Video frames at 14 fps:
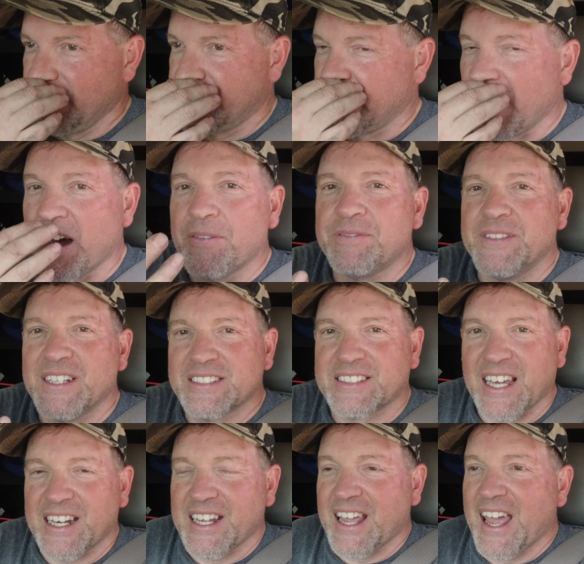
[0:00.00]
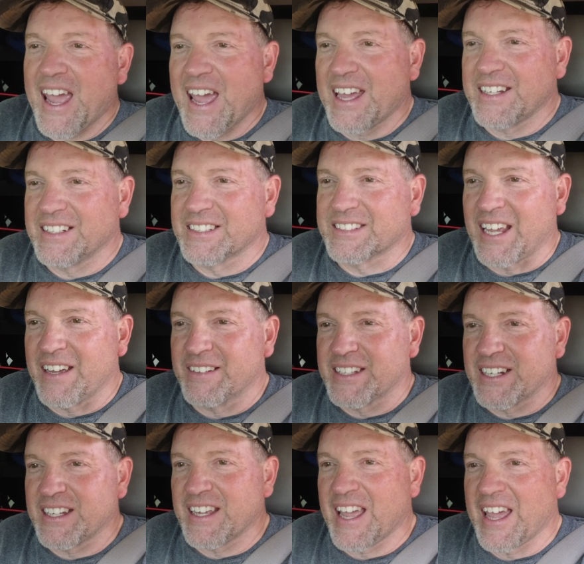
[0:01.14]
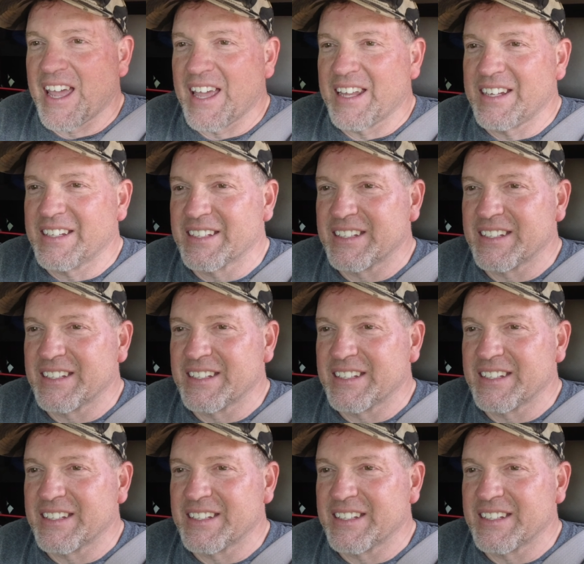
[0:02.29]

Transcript: toughness that it had, the sound that it had,